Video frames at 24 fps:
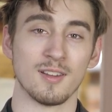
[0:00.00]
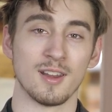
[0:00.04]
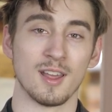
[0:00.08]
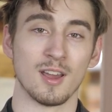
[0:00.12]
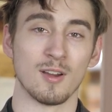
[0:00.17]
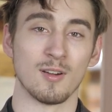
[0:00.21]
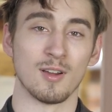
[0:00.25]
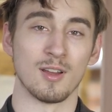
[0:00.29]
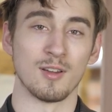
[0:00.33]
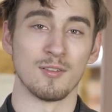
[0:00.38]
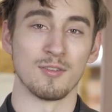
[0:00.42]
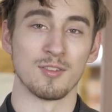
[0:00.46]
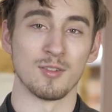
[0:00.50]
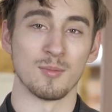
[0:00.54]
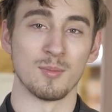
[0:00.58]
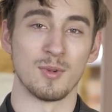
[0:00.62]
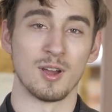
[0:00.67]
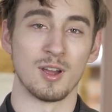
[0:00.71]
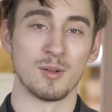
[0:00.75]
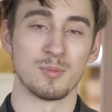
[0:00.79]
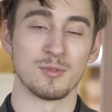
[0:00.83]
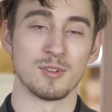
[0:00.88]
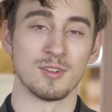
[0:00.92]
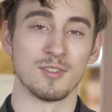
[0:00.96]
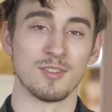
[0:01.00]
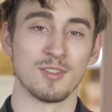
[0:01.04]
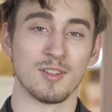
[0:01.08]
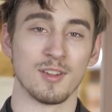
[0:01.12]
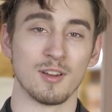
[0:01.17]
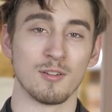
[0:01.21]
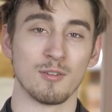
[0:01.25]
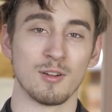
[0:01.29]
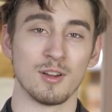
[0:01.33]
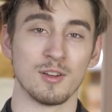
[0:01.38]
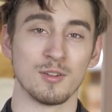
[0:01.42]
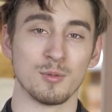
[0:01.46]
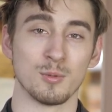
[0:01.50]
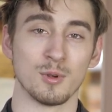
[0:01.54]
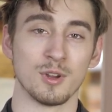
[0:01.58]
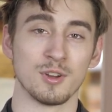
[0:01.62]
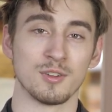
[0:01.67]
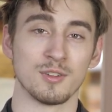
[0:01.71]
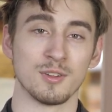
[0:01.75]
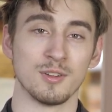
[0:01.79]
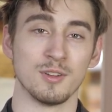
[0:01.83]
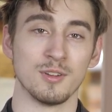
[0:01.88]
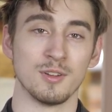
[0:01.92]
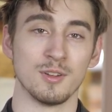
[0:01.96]
now have some options at
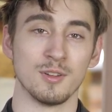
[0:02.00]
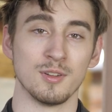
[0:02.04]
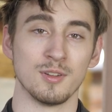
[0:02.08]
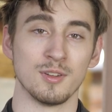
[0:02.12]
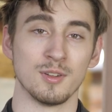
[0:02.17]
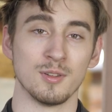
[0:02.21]
graduation due